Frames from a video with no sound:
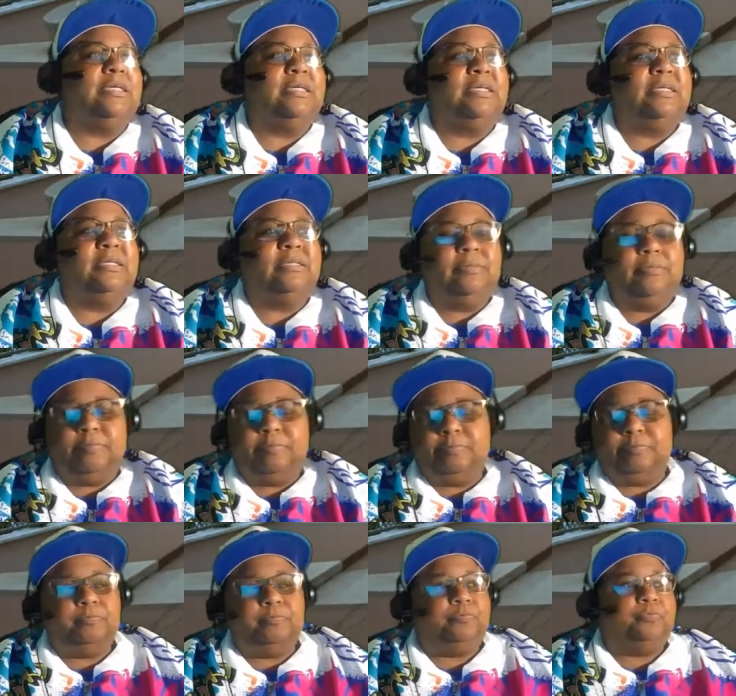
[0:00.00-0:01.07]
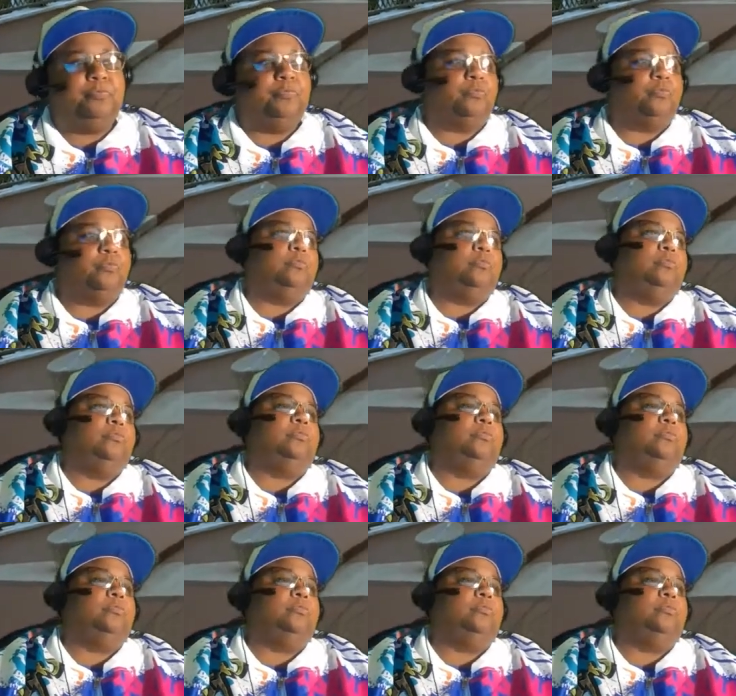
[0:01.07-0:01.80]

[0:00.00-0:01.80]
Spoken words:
(no one is talking)